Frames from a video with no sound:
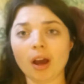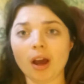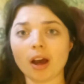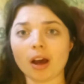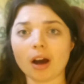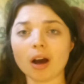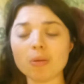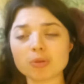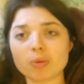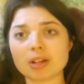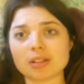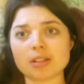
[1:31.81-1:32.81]
I
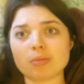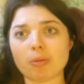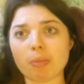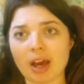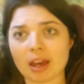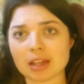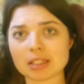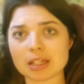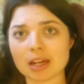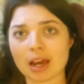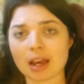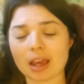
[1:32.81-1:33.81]
was waiting to be paid
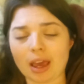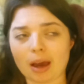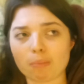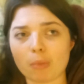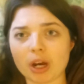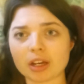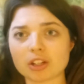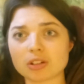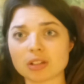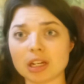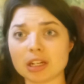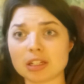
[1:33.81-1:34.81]
today and Mike
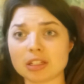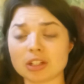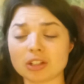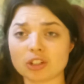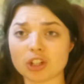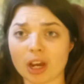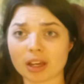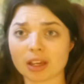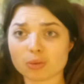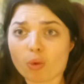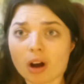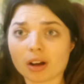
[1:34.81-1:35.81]
just needed to check
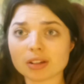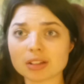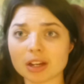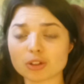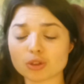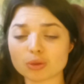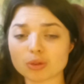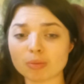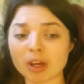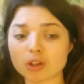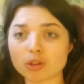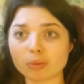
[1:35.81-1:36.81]
his work schedule to
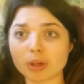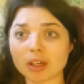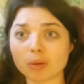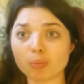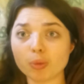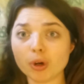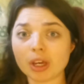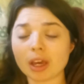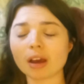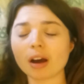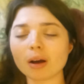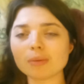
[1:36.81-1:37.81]
make sure we could book
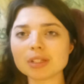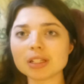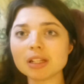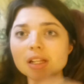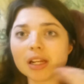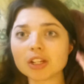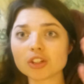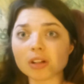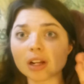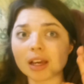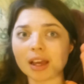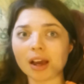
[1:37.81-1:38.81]
it. I was
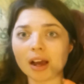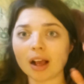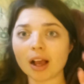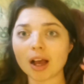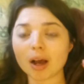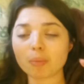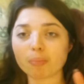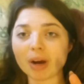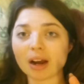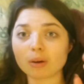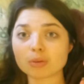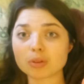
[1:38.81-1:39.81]
literally
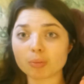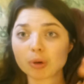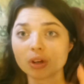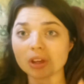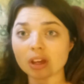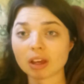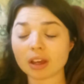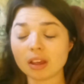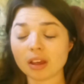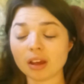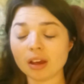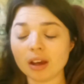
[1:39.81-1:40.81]
about to book it
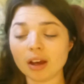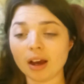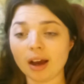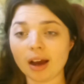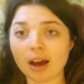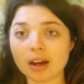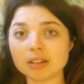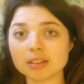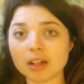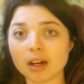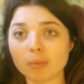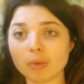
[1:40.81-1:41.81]
and
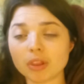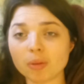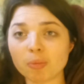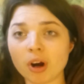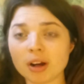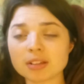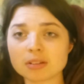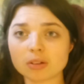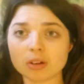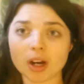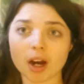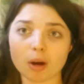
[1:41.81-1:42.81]
the price has
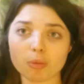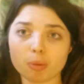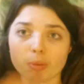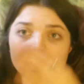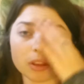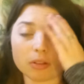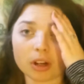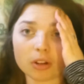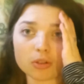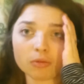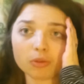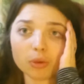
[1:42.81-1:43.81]
gone up by
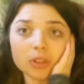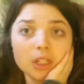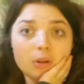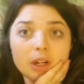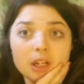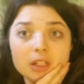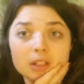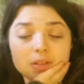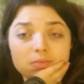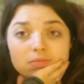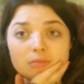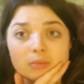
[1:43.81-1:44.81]
340 quid.
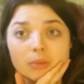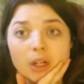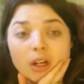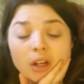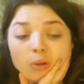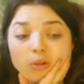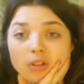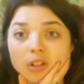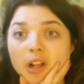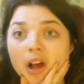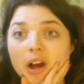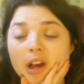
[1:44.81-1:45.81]
It was
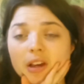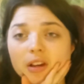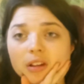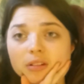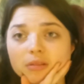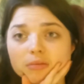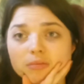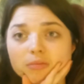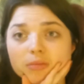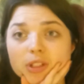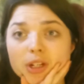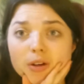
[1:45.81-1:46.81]
just like,
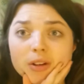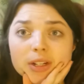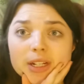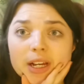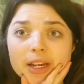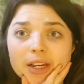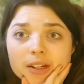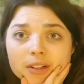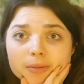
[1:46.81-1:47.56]
seriously?